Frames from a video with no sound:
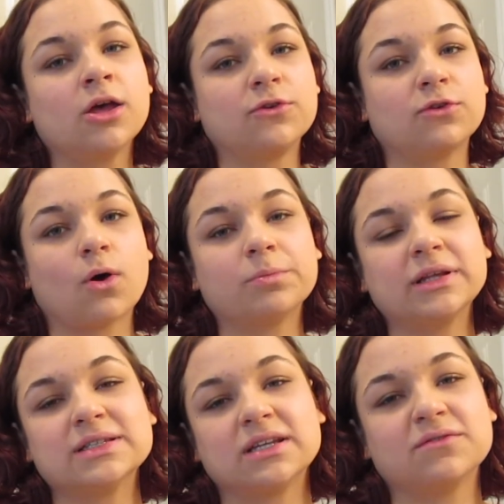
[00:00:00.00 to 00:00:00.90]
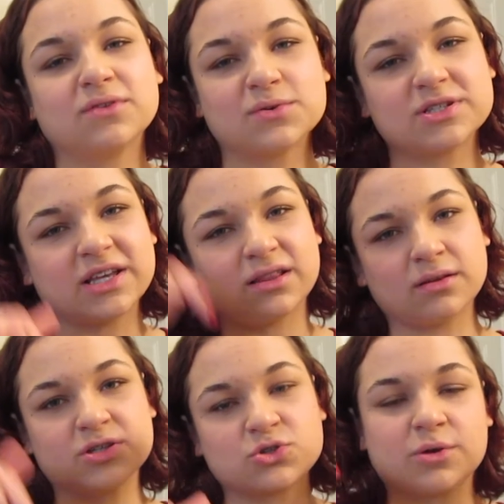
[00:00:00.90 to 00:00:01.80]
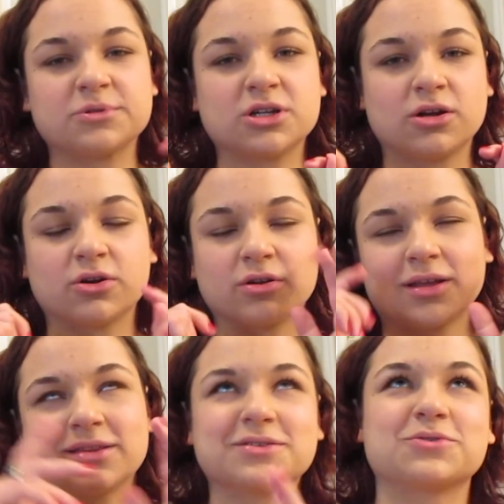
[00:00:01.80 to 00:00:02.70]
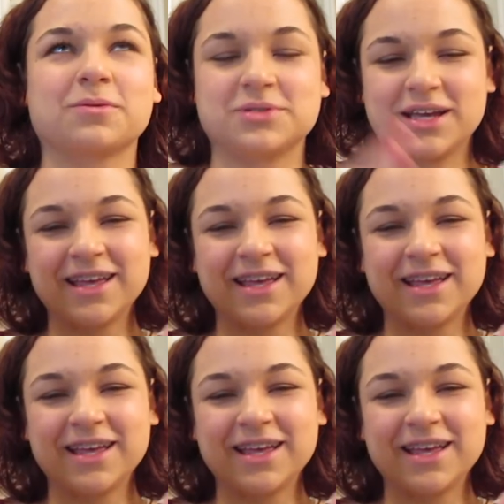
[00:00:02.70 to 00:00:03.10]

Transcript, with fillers: So please leave those in the description, or not the description,